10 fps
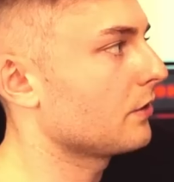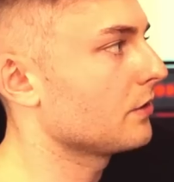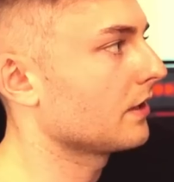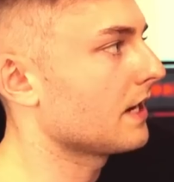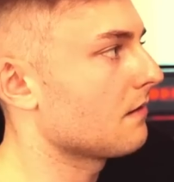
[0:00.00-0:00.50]
where you
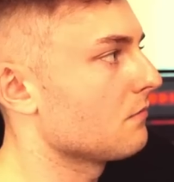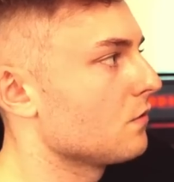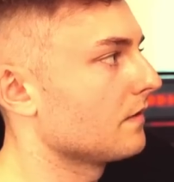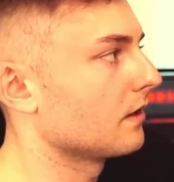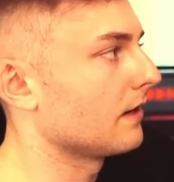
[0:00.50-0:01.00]
can now
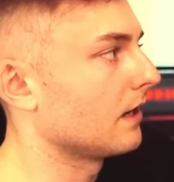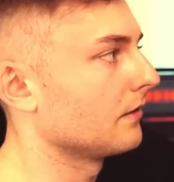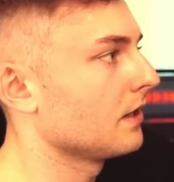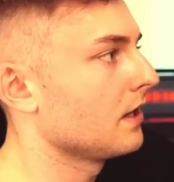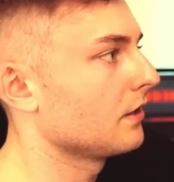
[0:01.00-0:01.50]
move it
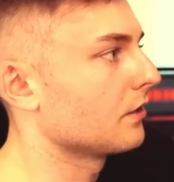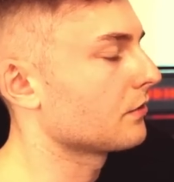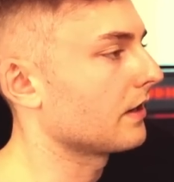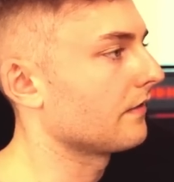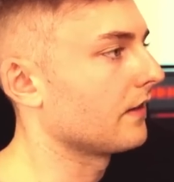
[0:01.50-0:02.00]
around to
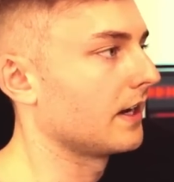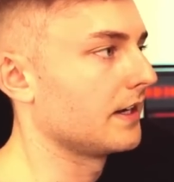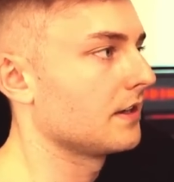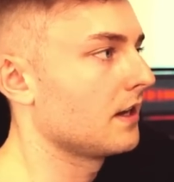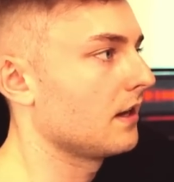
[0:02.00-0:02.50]
try to
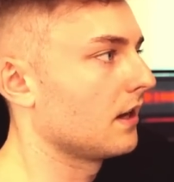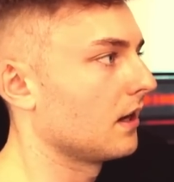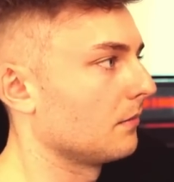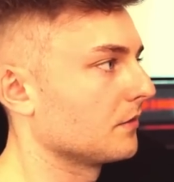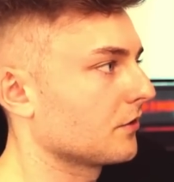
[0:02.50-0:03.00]
find
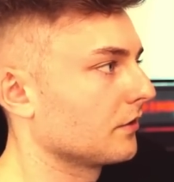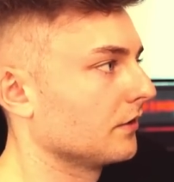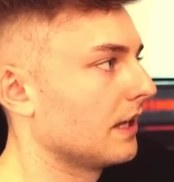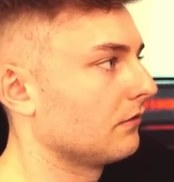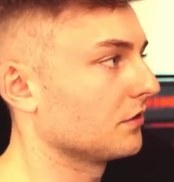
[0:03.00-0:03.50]

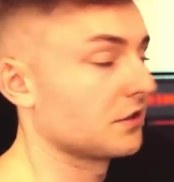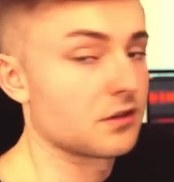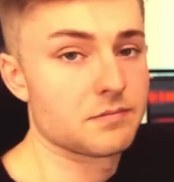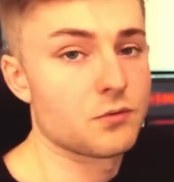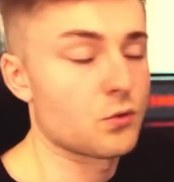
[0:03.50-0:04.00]
certain levels that are
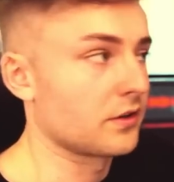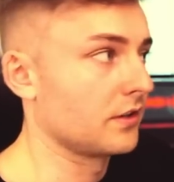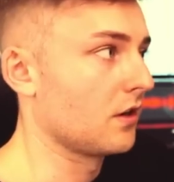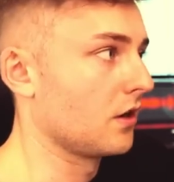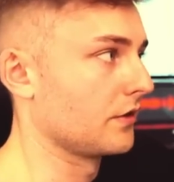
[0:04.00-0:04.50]

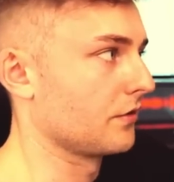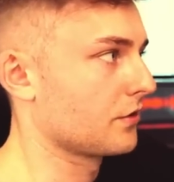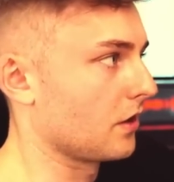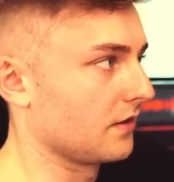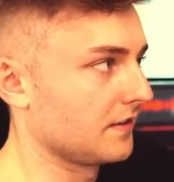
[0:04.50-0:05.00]
important on your chart.